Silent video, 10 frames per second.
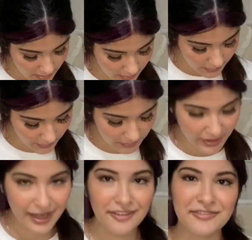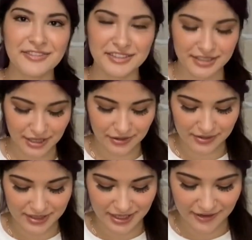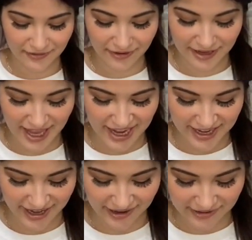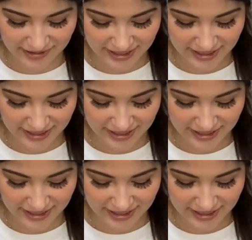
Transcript: Okay, first coat done for that nail.